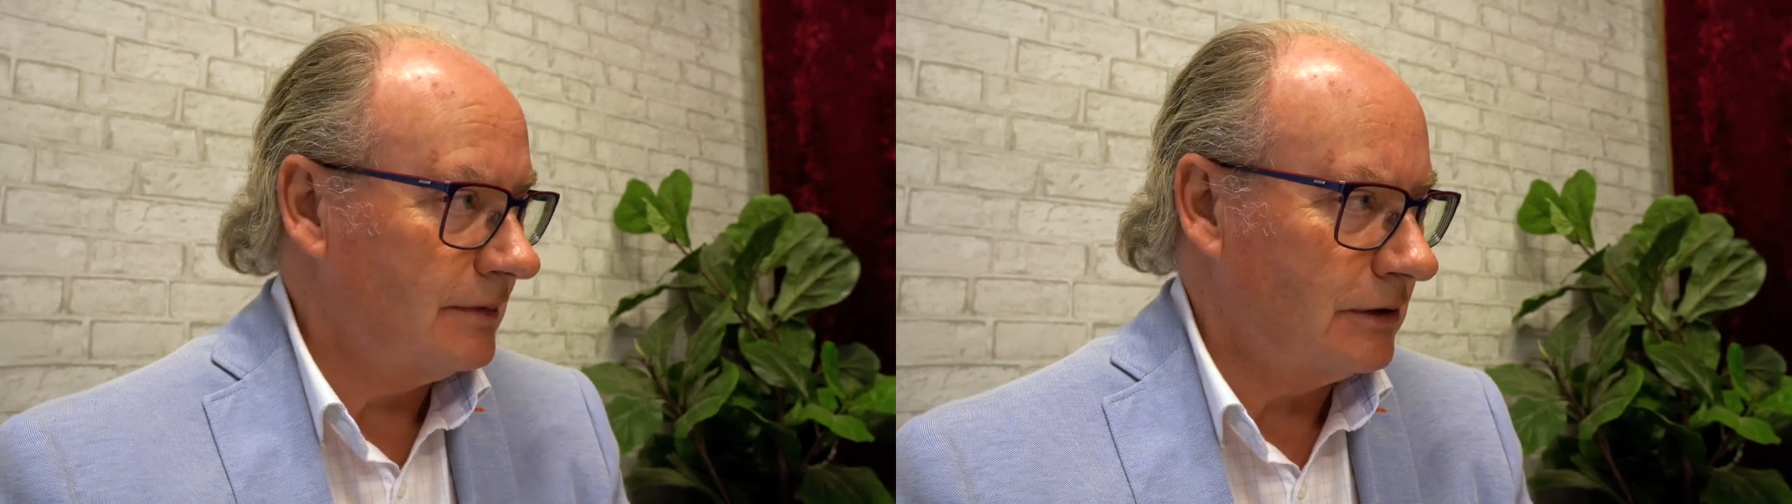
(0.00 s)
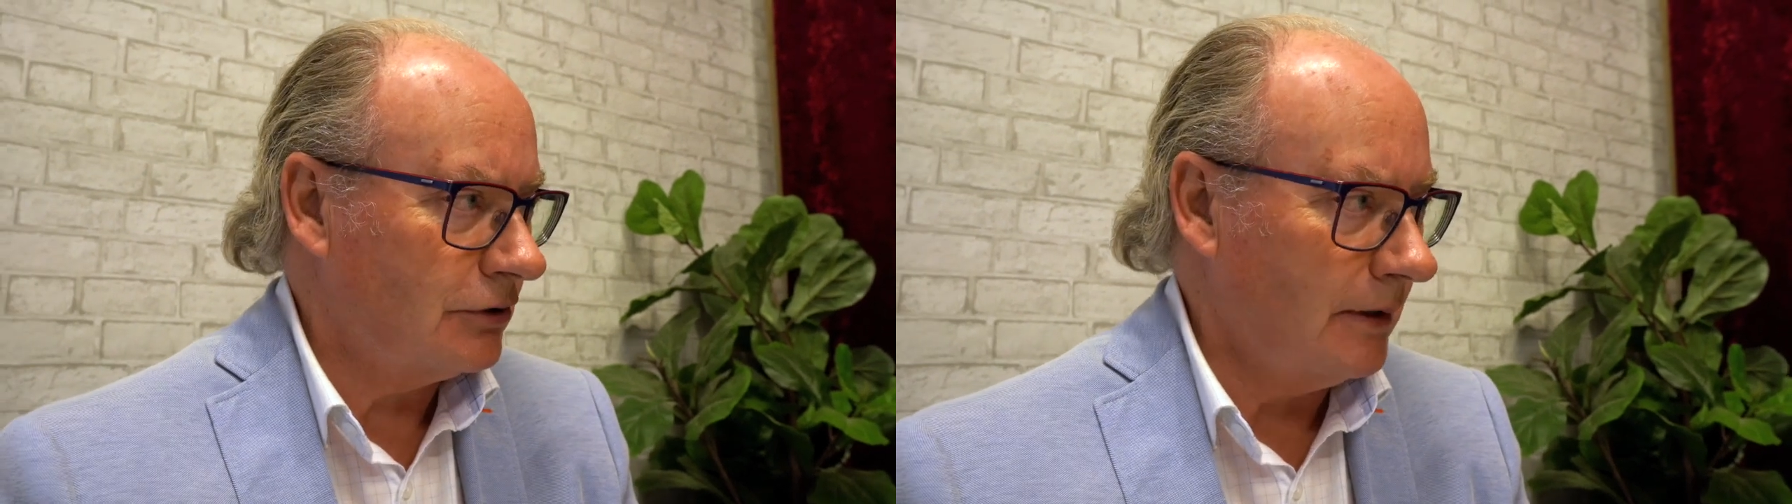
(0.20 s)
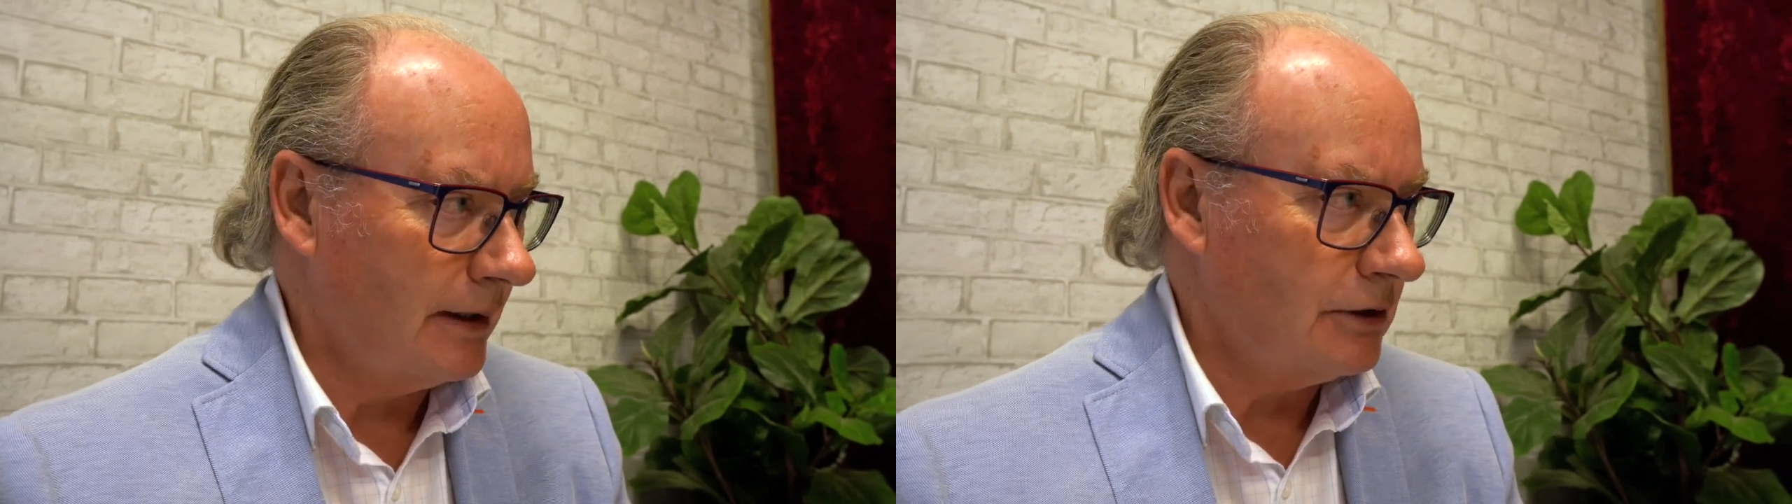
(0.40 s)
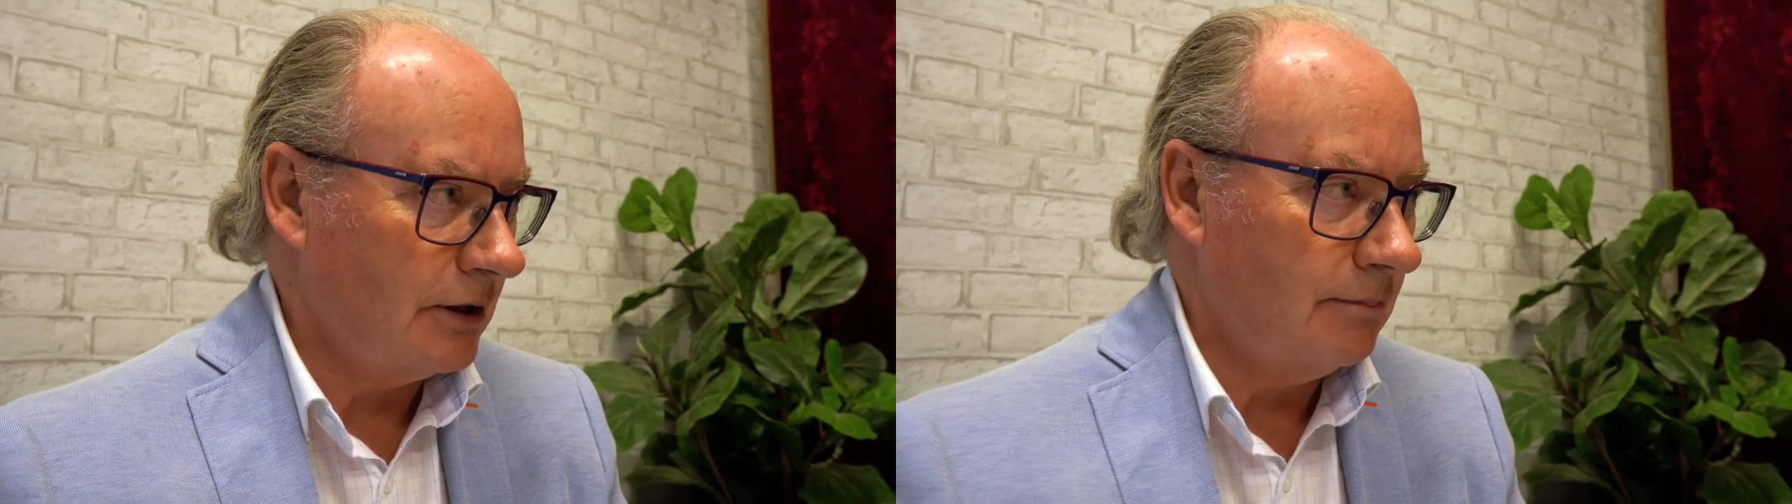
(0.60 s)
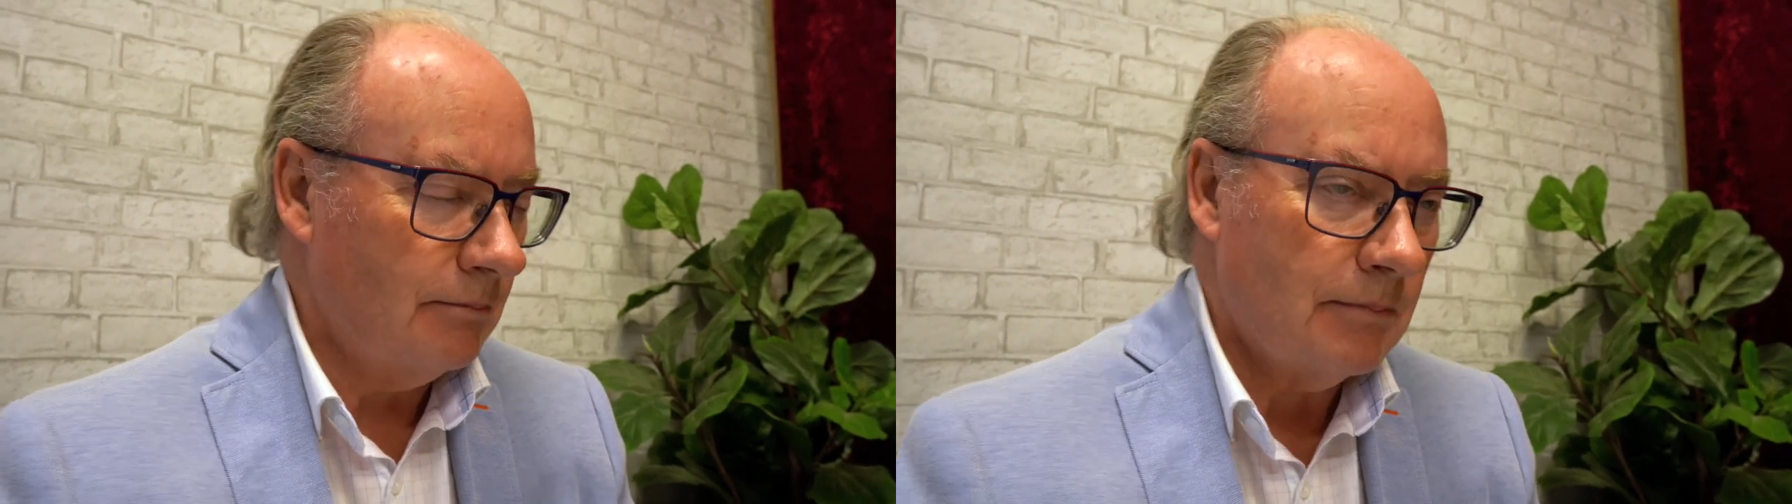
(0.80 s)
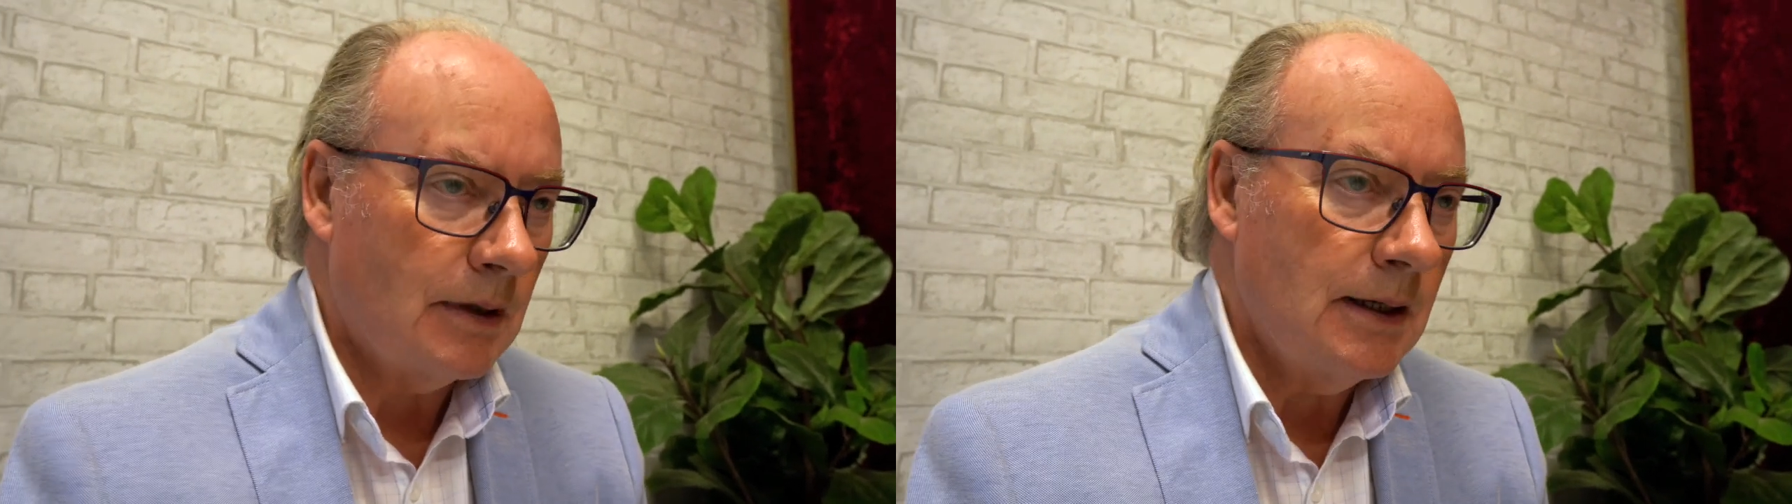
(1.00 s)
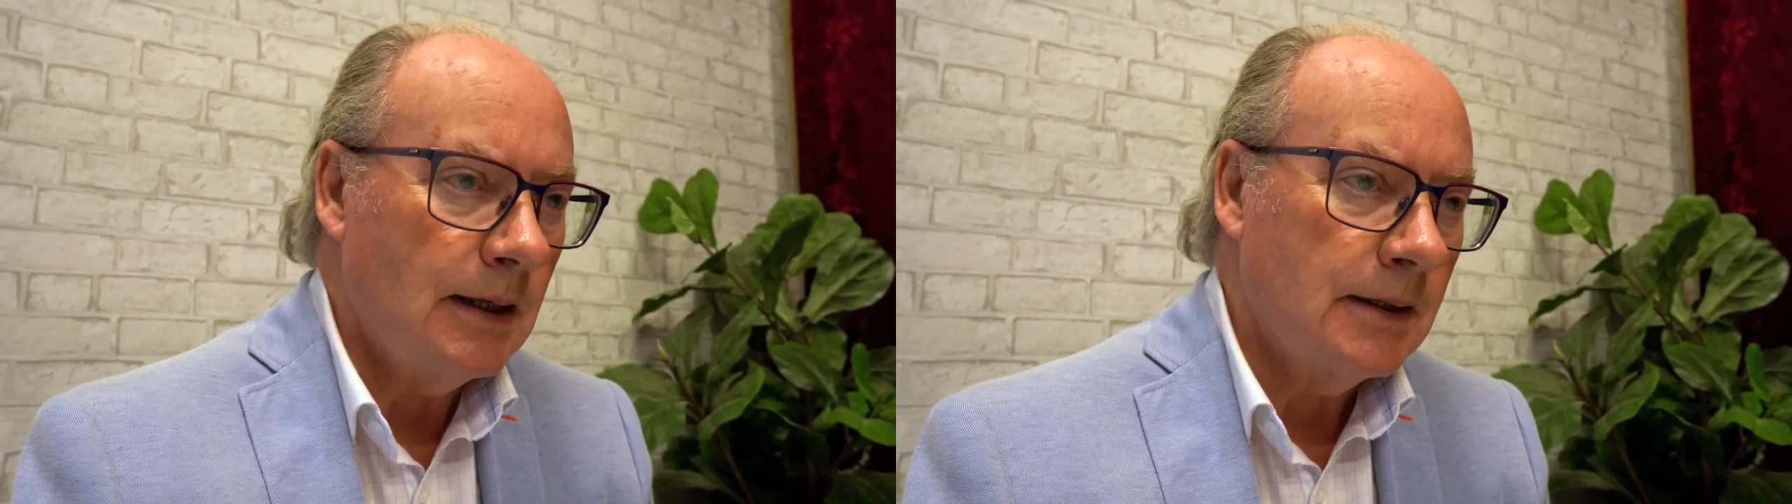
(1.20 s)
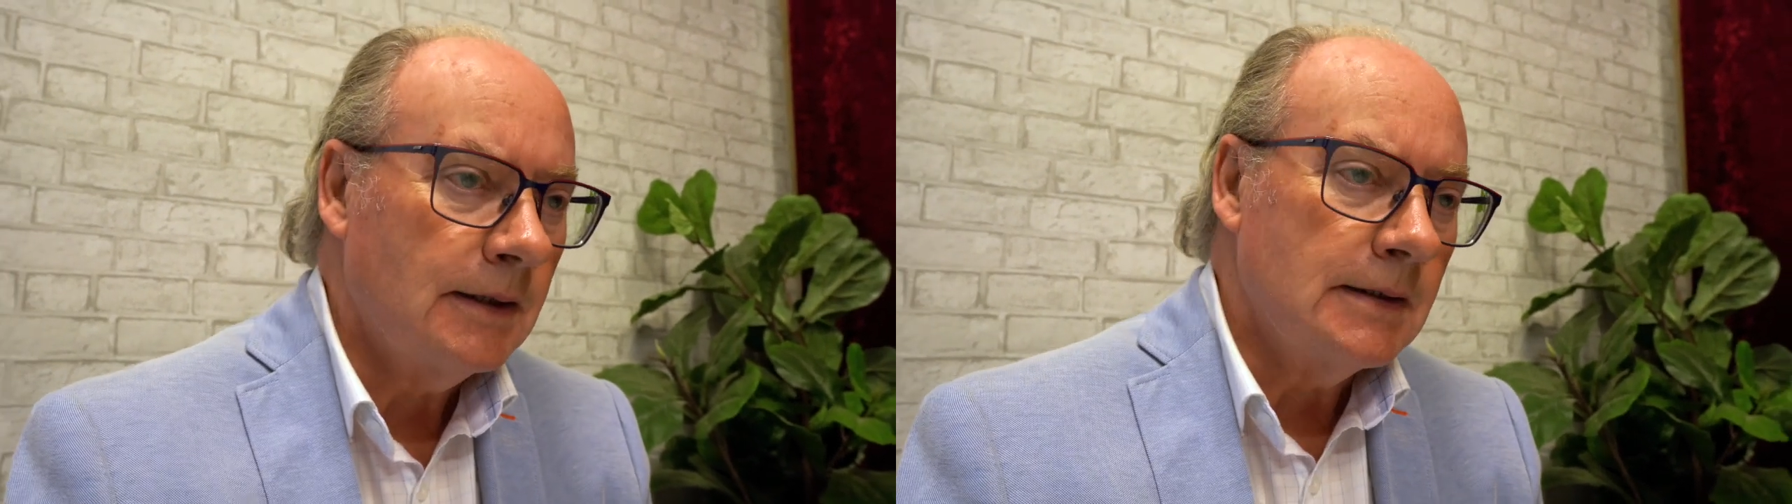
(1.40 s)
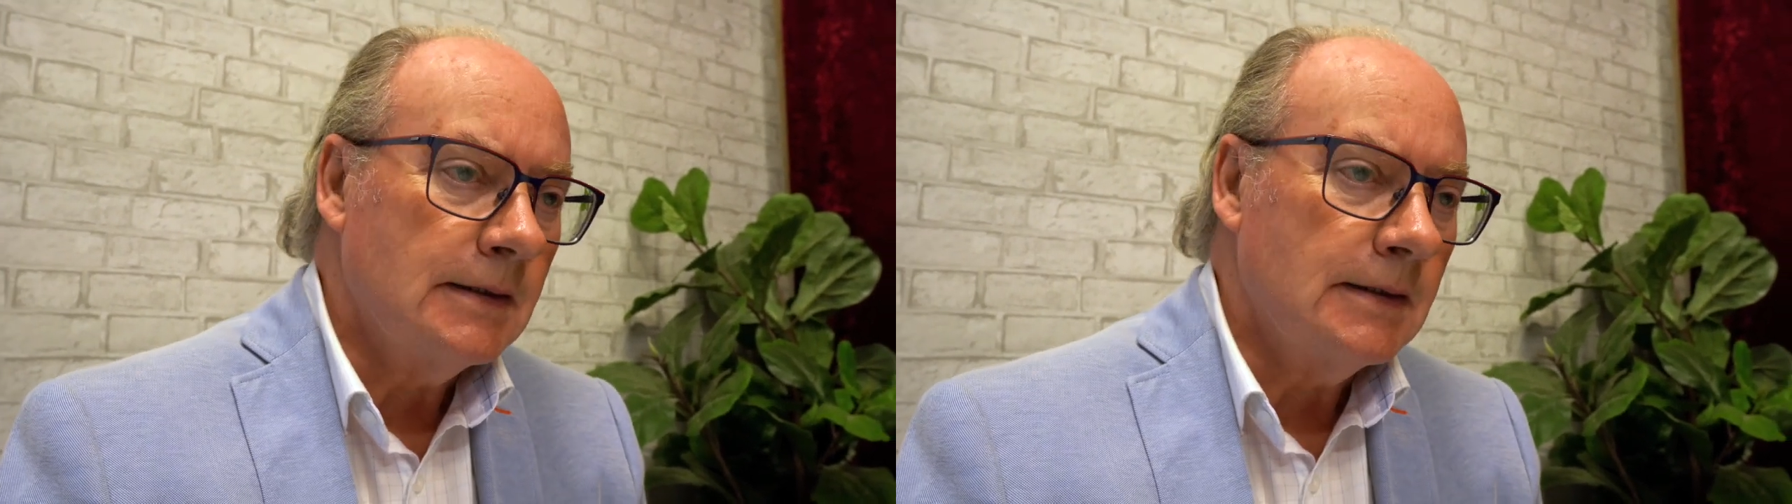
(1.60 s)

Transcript: strategy, right? Yep.